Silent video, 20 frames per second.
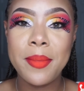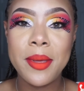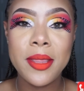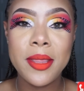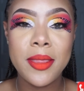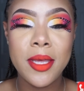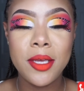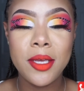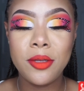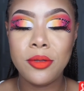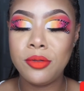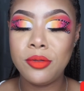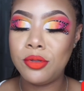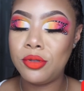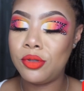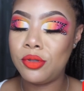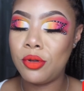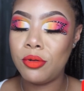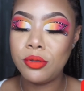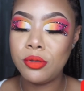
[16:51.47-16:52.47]
And thank you
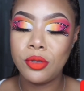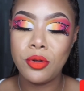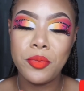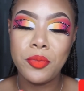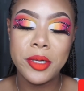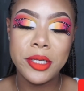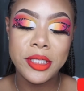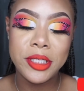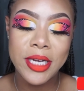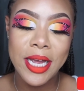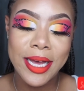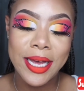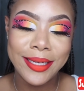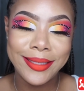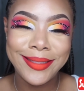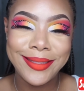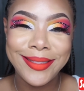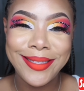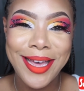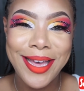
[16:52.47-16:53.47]
so much, guys.
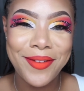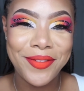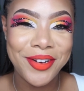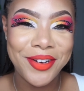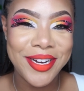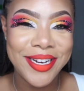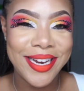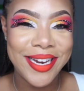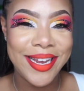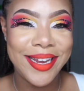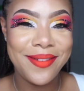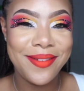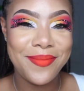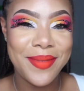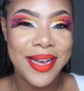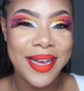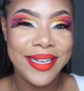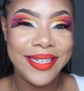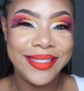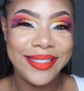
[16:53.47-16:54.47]
Have a great day.
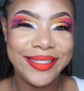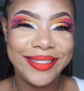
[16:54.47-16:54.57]
Bye.